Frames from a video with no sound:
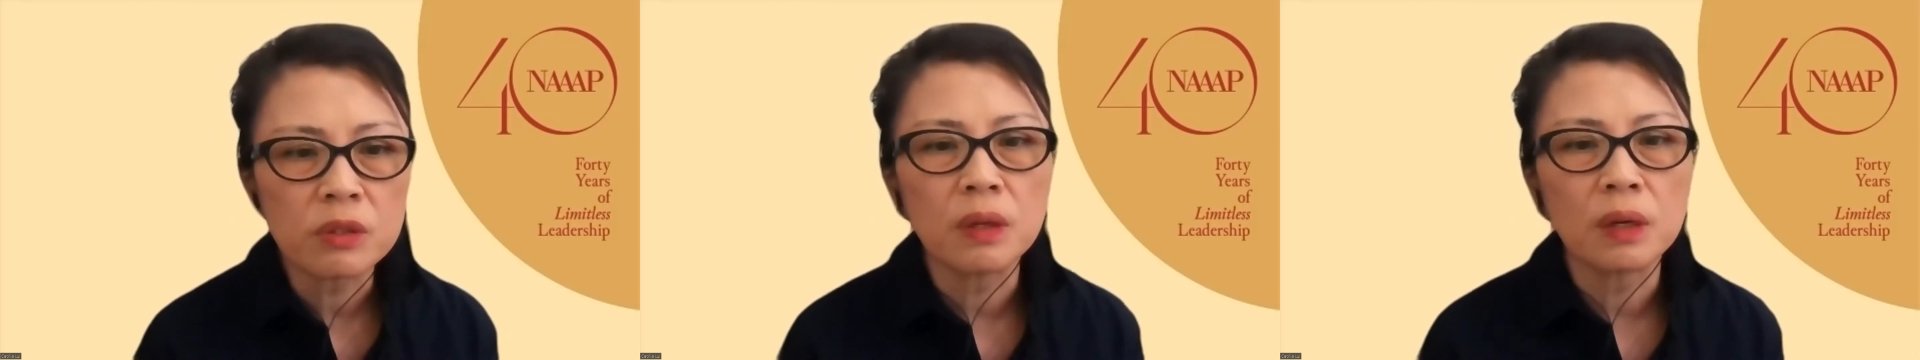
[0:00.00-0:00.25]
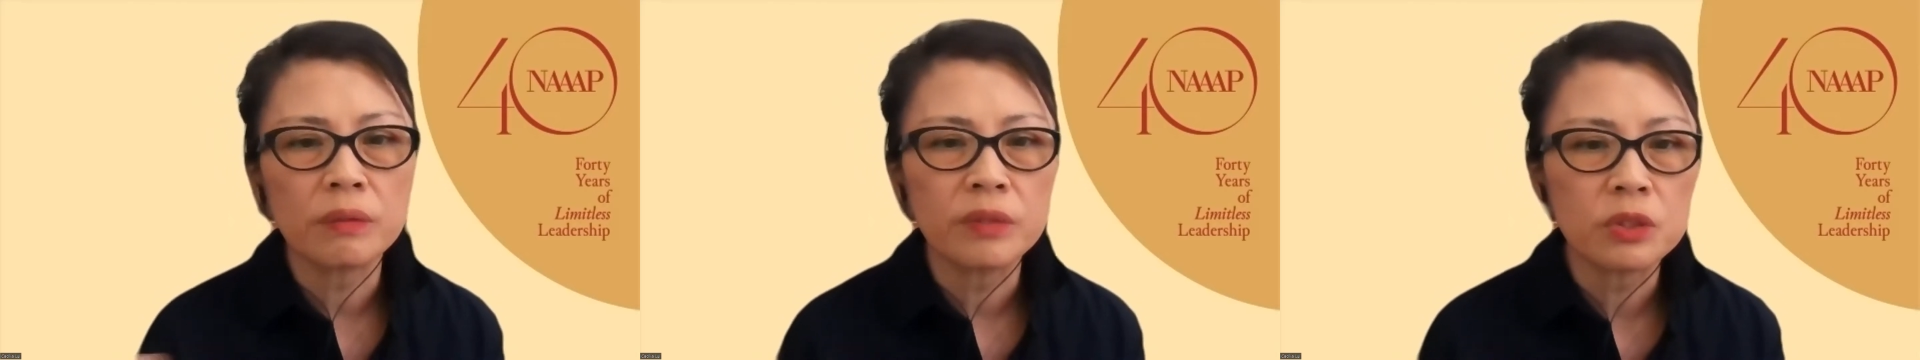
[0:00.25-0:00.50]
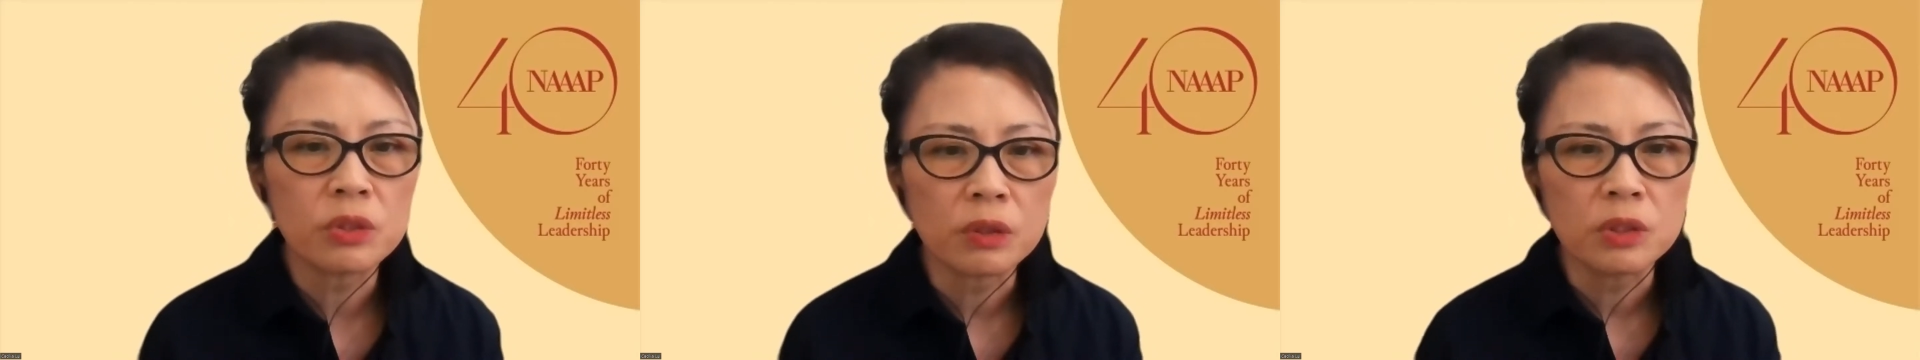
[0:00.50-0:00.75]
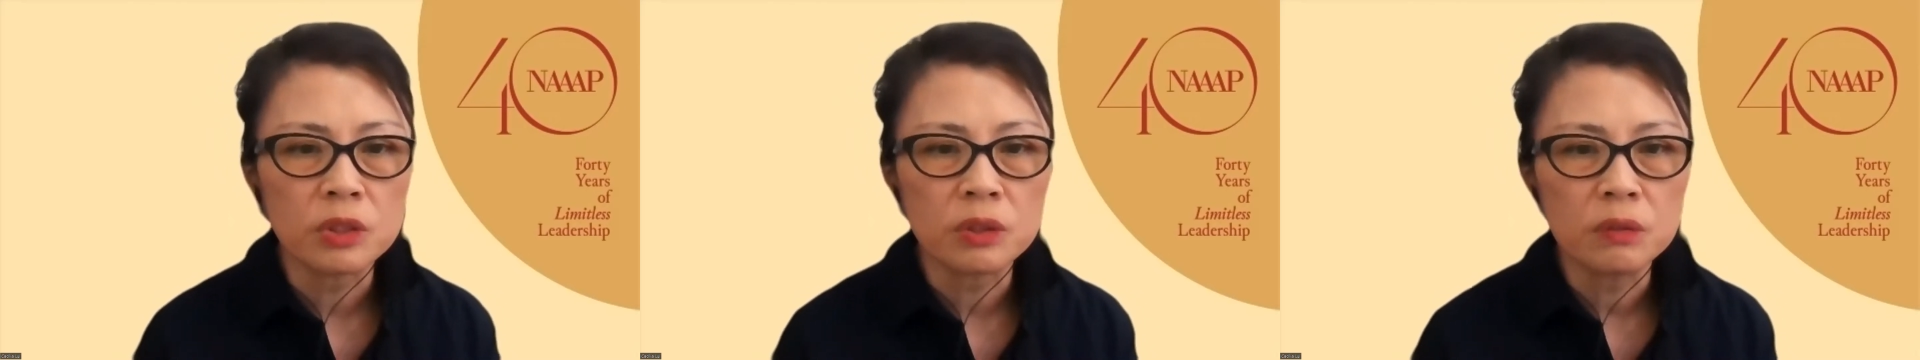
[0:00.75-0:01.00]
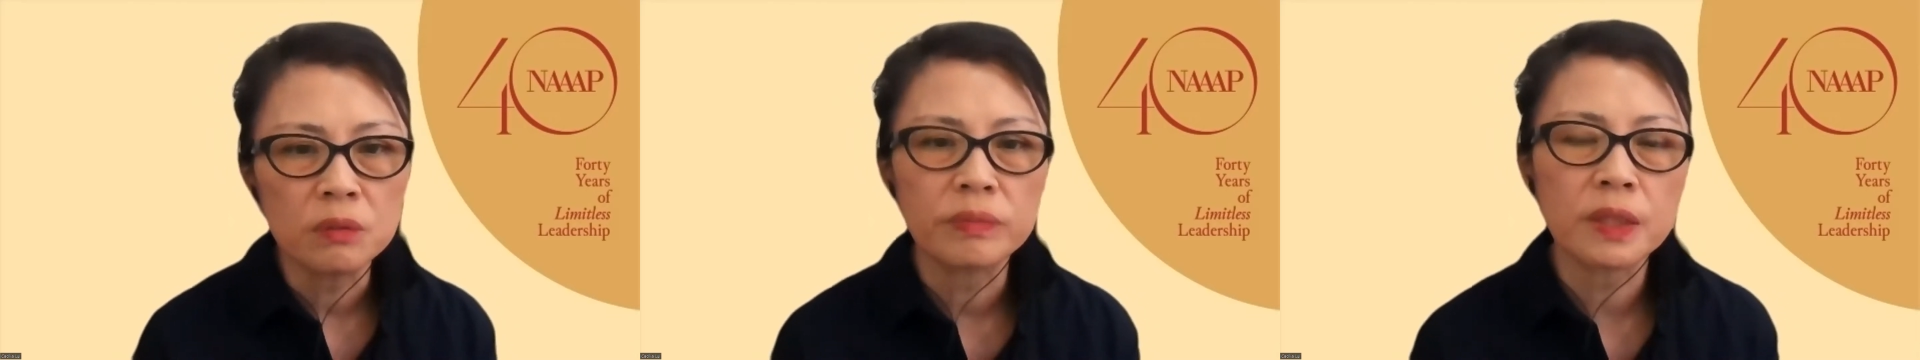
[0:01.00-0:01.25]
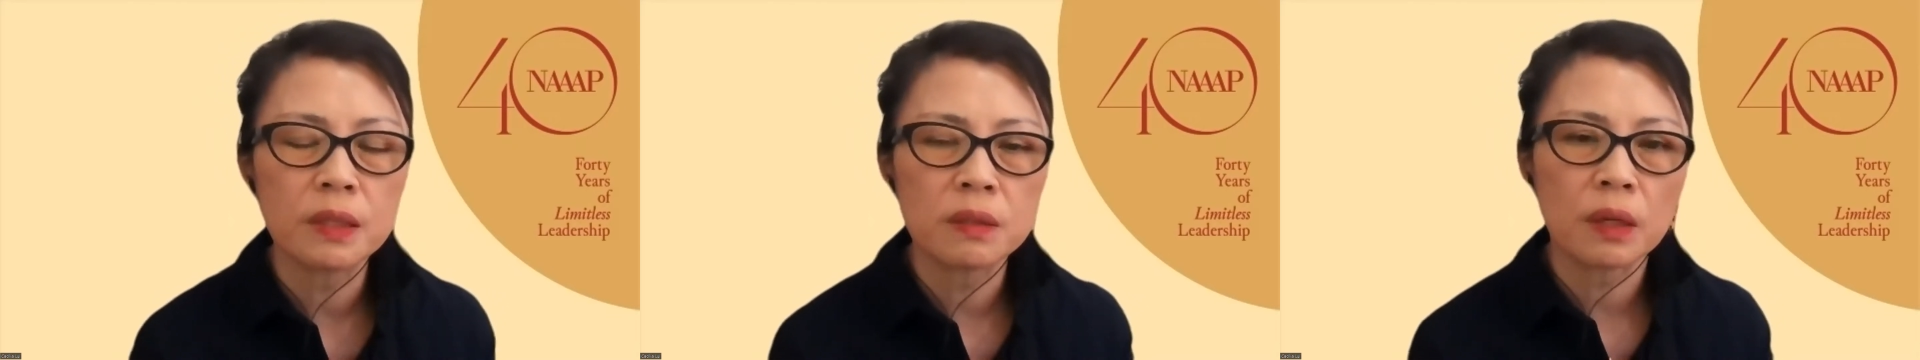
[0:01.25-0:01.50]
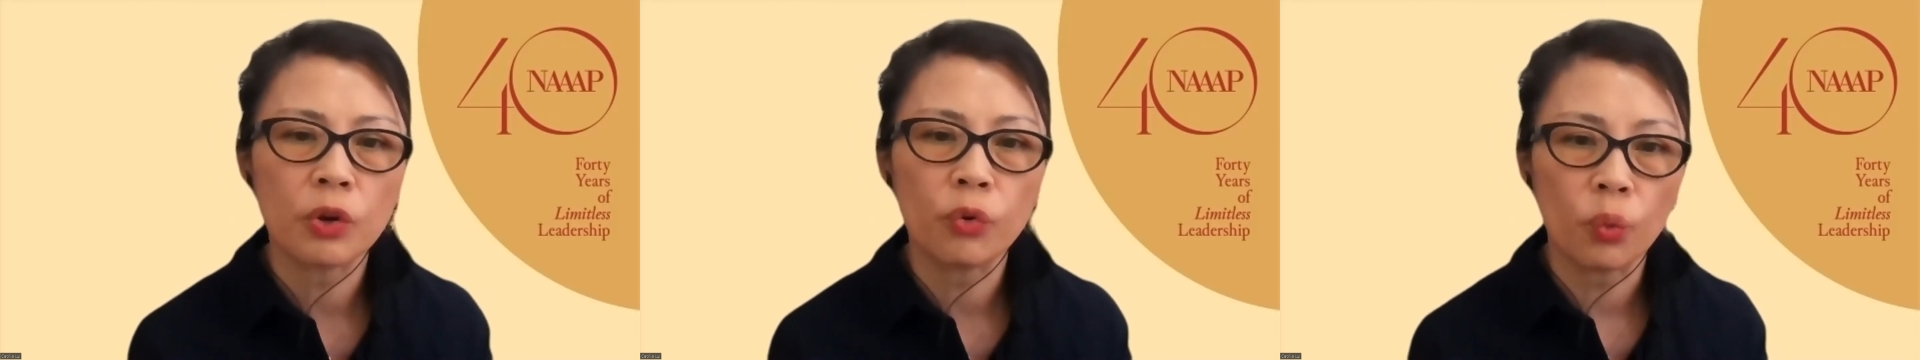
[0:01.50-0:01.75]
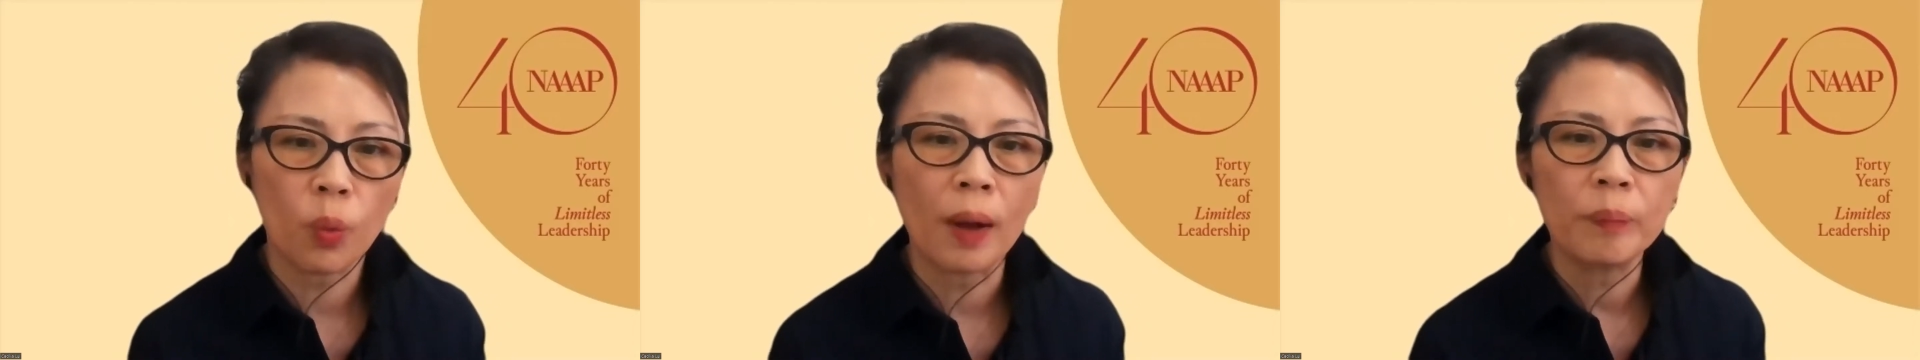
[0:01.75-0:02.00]
that I returned to because I
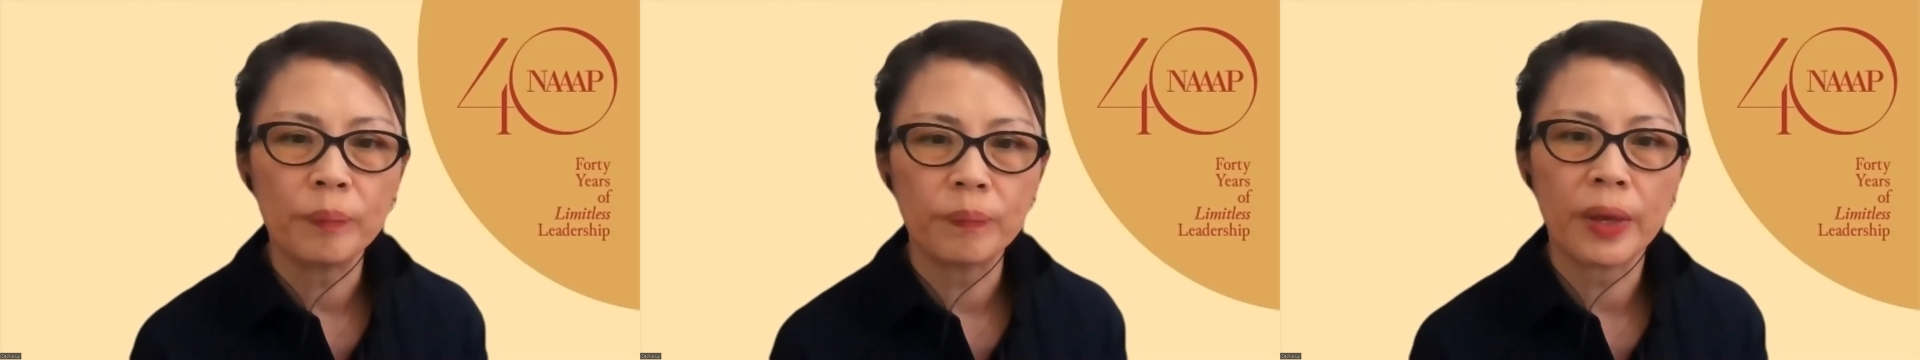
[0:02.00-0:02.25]
grew up